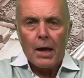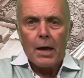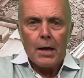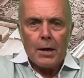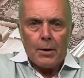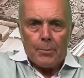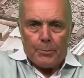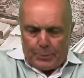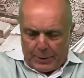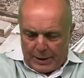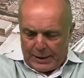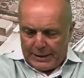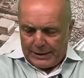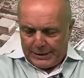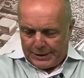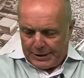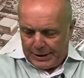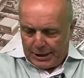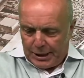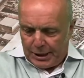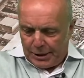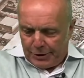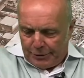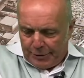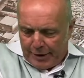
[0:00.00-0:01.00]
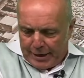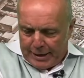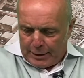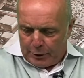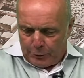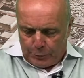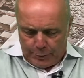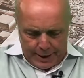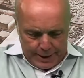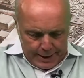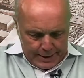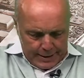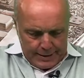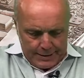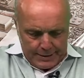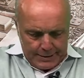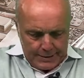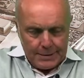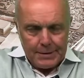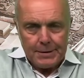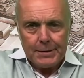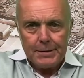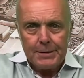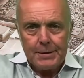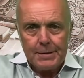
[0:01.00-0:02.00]
Building a railway
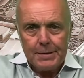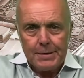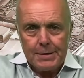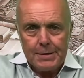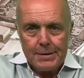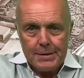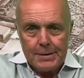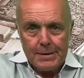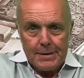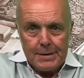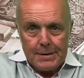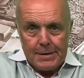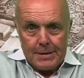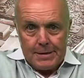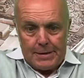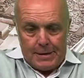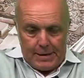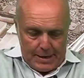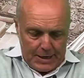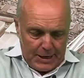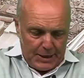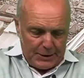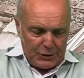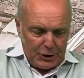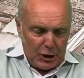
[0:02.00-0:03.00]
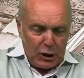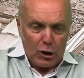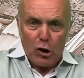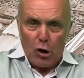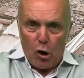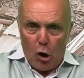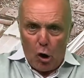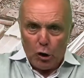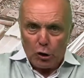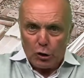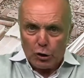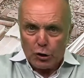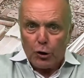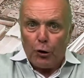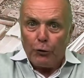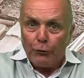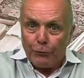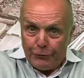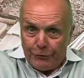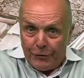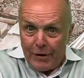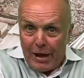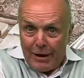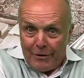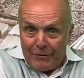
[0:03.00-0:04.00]
is a lot of
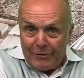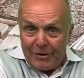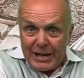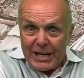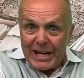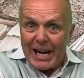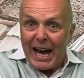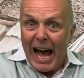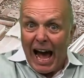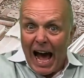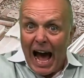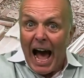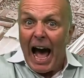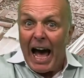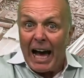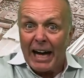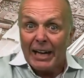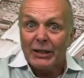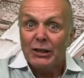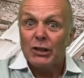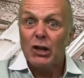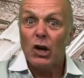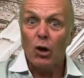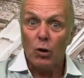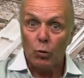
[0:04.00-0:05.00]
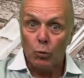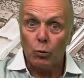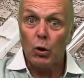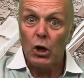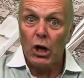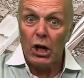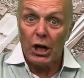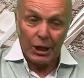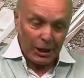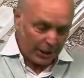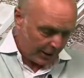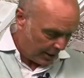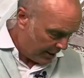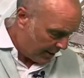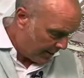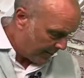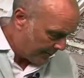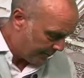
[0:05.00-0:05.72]
very hard work.